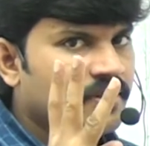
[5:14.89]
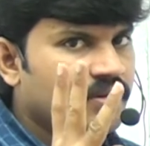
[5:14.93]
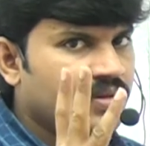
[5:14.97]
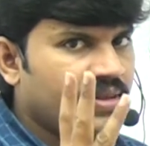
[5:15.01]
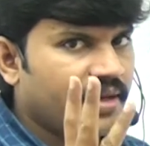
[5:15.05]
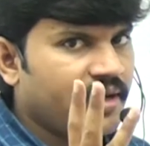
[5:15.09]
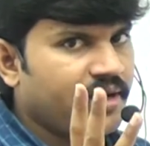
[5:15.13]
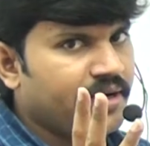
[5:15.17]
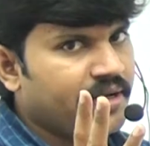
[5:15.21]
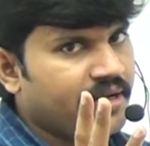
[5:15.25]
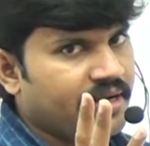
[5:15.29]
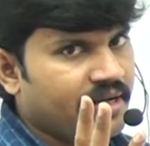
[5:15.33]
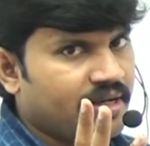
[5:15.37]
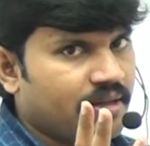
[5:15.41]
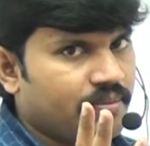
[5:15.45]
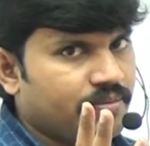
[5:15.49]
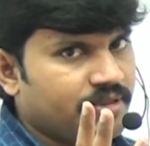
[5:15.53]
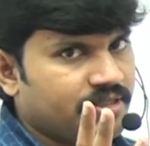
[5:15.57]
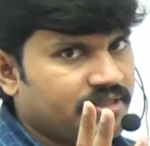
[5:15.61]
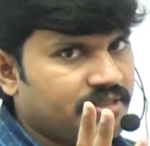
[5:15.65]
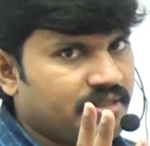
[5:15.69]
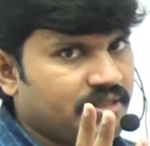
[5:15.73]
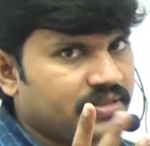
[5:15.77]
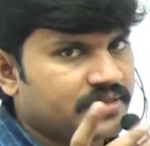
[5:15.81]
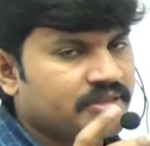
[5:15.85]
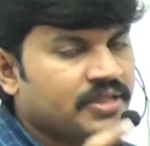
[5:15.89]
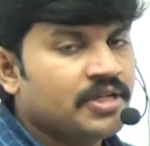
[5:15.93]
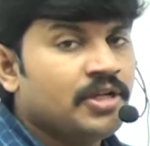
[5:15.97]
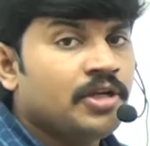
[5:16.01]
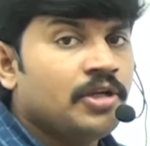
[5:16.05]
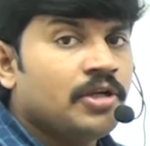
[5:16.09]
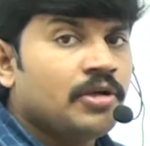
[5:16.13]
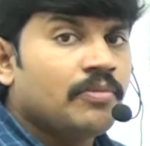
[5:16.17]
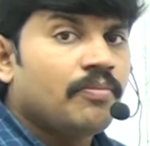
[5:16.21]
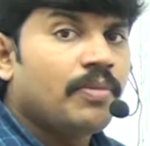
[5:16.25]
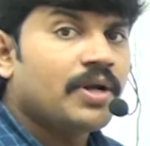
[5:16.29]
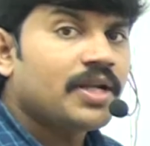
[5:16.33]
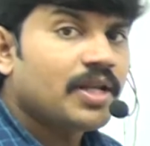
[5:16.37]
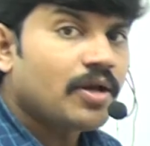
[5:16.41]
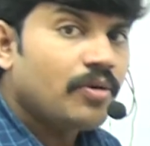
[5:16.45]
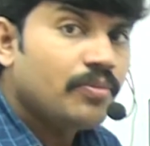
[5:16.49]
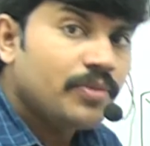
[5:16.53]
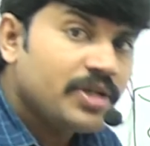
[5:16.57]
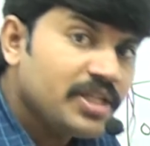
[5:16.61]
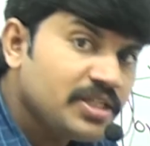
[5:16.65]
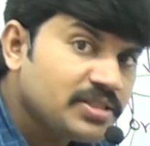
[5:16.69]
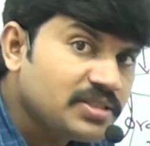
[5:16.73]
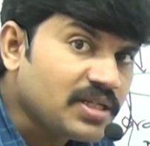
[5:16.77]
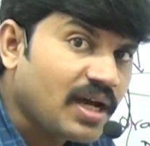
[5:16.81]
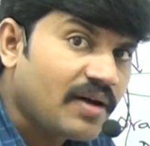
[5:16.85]
Three databases. But how
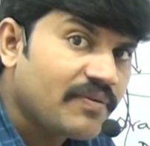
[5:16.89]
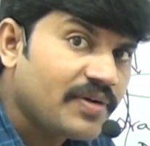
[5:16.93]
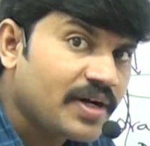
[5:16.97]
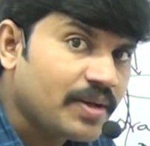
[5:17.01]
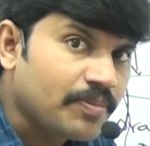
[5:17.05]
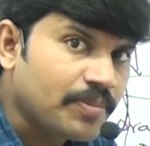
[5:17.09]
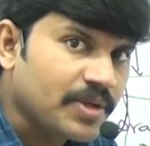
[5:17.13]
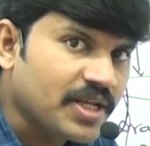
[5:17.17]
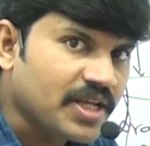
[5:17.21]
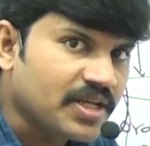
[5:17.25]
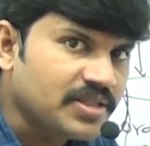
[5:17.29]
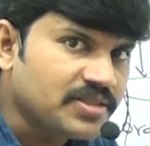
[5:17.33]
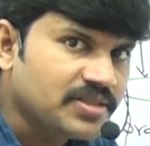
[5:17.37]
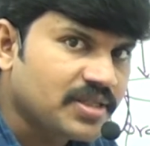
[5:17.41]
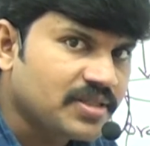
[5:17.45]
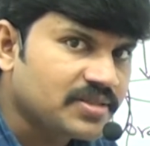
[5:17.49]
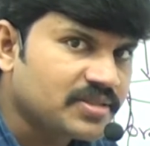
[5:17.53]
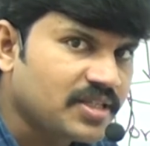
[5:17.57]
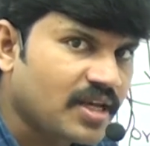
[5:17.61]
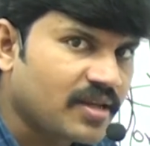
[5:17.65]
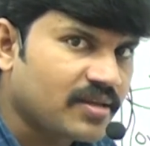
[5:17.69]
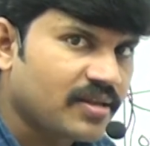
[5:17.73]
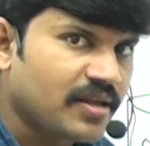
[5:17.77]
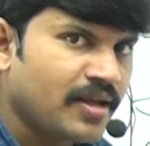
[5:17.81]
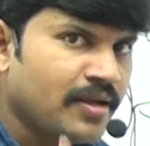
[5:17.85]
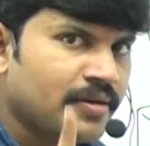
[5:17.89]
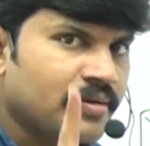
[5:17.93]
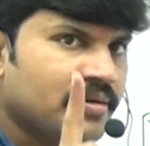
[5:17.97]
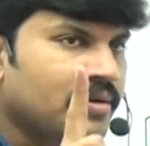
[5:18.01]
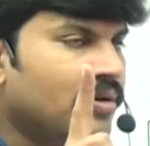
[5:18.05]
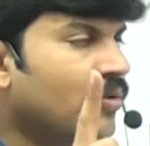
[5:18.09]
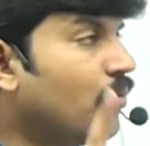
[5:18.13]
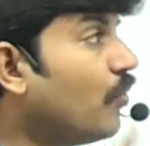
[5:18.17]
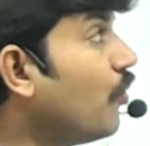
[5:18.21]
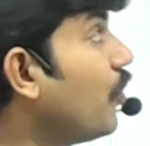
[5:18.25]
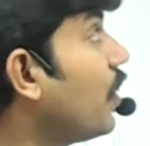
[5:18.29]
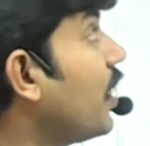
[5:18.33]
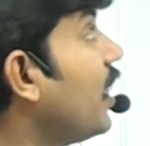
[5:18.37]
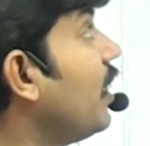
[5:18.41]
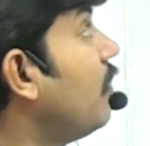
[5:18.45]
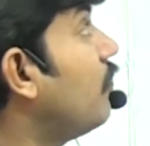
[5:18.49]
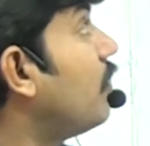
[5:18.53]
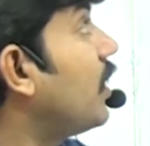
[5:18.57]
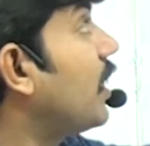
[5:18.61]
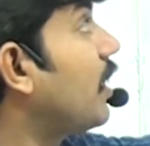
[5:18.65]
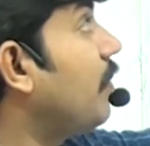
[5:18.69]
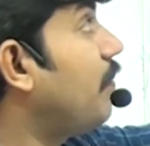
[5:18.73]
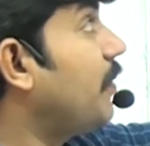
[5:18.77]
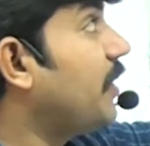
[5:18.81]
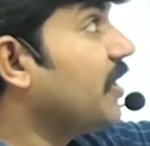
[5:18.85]
many Java applications are there? Only
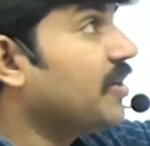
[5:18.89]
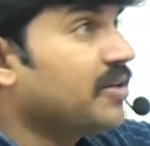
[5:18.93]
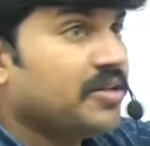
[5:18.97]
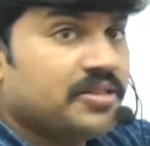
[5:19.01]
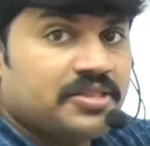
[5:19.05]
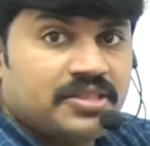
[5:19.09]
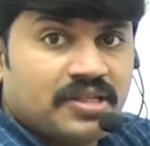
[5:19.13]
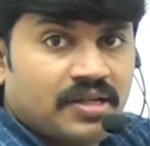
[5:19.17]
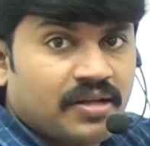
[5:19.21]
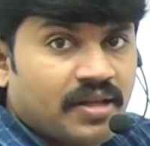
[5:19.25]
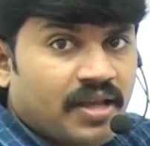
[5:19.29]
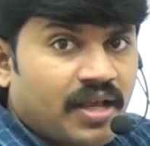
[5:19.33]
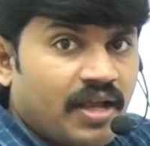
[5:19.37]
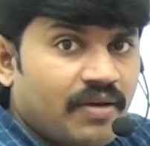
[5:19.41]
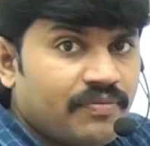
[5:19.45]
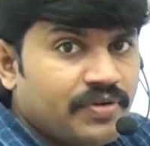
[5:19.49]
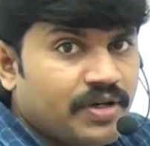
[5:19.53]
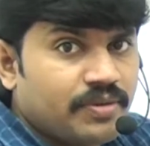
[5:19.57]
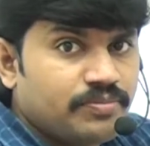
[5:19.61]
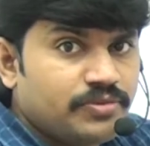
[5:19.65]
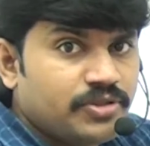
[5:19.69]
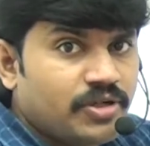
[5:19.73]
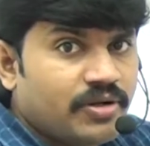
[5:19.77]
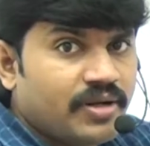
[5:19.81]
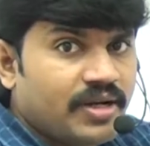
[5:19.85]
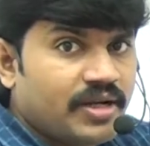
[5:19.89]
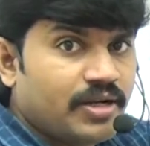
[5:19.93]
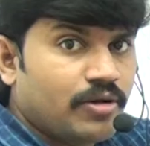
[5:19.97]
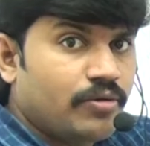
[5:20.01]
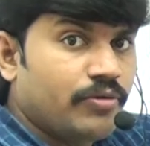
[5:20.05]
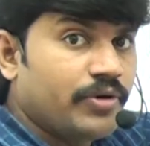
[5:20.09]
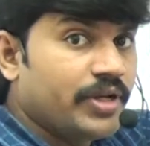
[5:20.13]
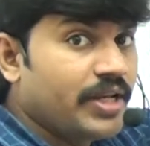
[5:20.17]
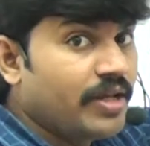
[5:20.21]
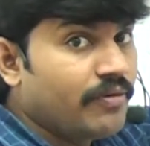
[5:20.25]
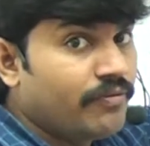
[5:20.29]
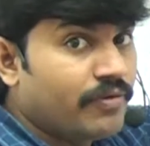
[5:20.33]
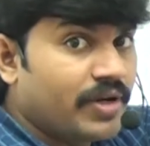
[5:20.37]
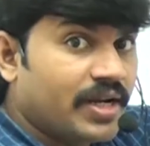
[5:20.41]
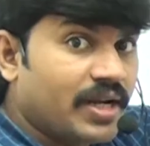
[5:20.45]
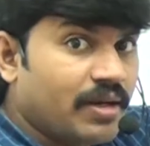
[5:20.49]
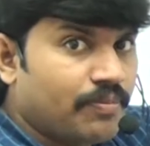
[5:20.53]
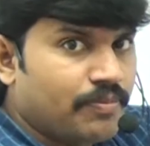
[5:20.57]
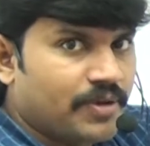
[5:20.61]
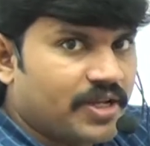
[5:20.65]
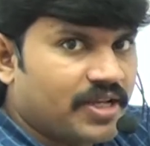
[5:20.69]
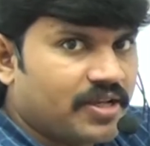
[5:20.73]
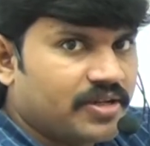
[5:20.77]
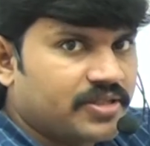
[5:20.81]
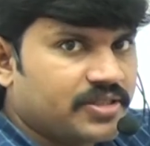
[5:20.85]
one application. Have you observed that? Only one
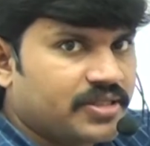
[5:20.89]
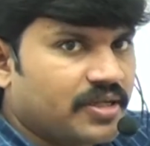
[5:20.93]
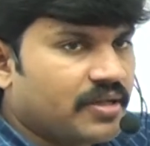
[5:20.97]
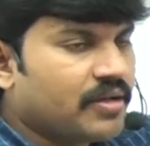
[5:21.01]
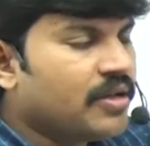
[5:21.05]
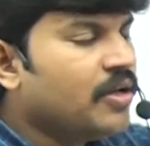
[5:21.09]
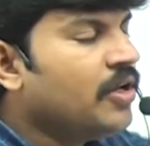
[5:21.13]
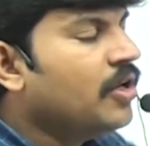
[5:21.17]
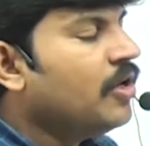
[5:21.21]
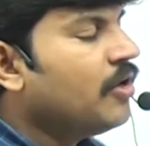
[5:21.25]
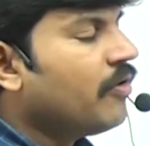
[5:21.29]
application.